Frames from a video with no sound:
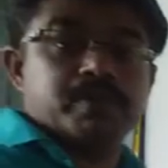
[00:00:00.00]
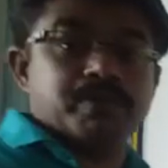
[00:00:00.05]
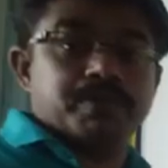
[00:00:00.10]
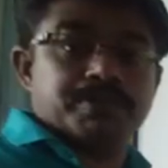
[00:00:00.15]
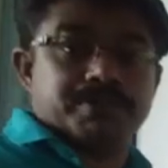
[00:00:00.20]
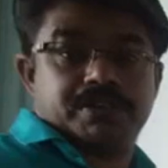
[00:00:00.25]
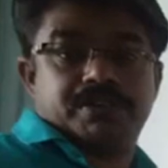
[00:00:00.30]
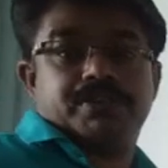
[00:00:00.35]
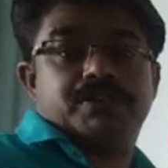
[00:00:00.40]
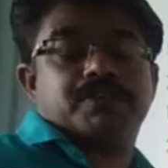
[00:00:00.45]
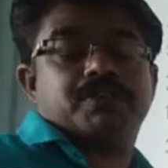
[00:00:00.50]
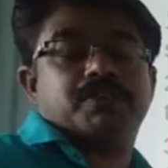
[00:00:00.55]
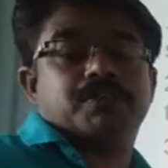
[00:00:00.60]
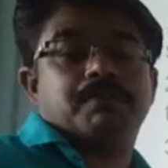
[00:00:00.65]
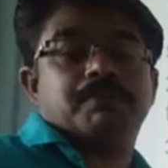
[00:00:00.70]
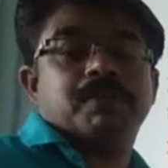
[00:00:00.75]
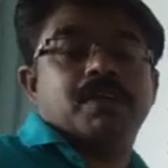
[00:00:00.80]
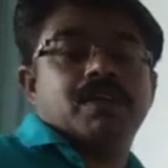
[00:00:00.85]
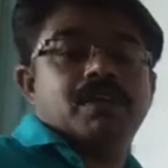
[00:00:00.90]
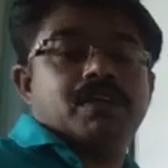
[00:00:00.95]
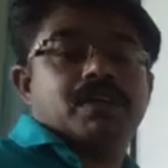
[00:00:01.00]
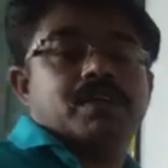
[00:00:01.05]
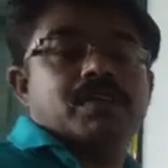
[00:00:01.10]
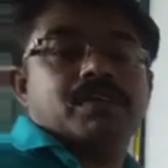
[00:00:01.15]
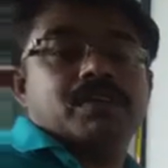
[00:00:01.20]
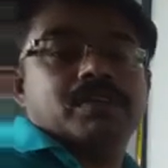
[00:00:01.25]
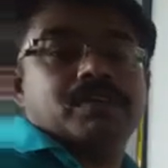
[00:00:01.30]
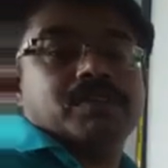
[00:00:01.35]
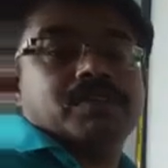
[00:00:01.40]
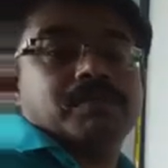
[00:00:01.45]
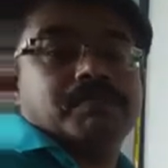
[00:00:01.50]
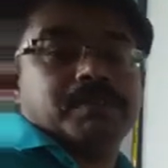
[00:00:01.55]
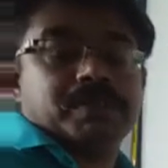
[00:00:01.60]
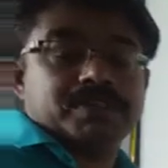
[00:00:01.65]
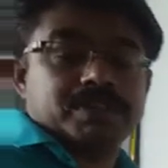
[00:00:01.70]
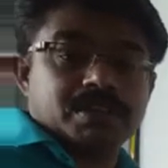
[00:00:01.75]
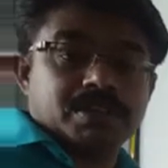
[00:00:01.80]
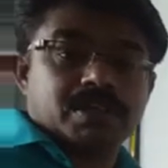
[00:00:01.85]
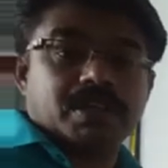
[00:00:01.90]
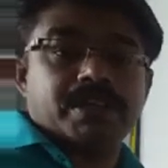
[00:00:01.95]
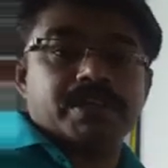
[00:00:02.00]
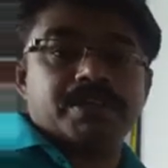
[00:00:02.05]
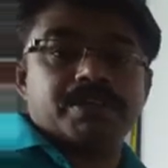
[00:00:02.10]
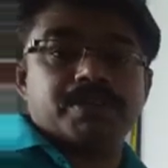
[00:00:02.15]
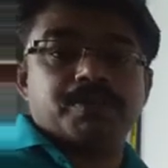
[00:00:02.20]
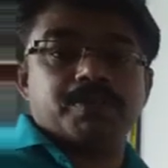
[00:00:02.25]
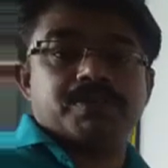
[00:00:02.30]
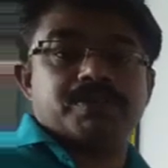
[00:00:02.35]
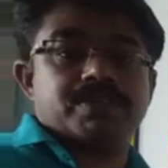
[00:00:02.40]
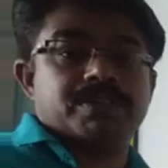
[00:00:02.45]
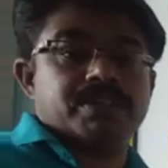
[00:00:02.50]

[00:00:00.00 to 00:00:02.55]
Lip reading: usages of present continuous